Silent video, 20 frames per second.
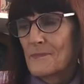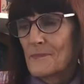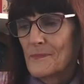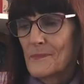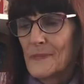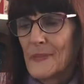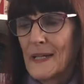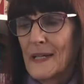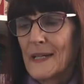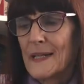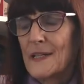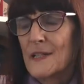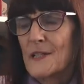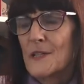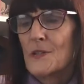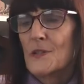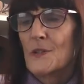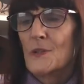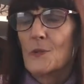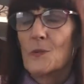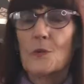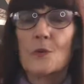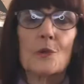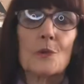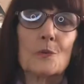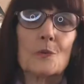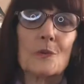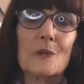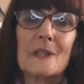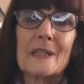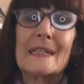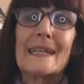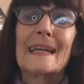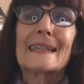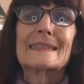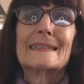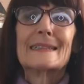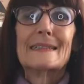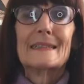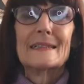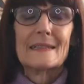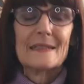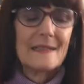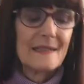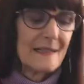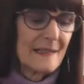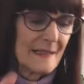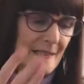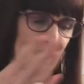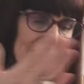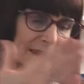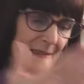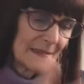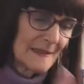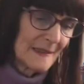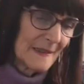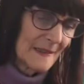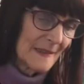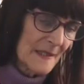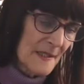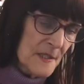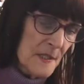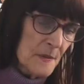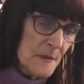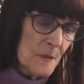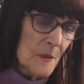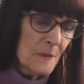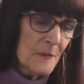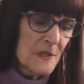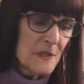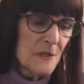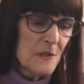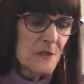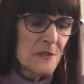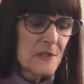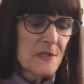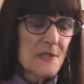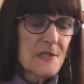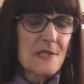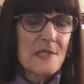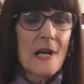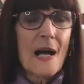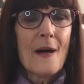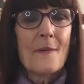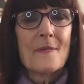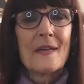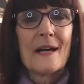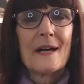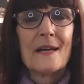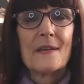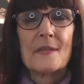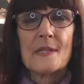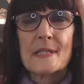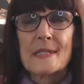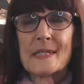the world. We're connected. This is what we do to stop that. This